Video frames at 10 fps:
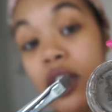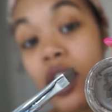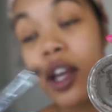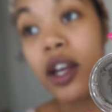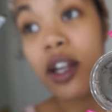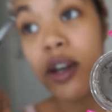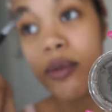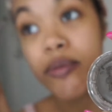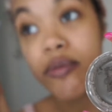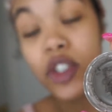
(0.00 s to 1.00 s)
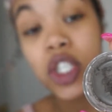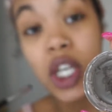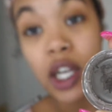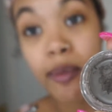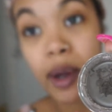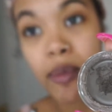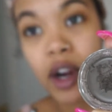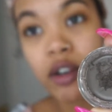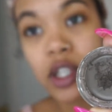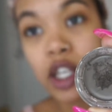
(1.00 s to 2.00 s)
and shade in my brows.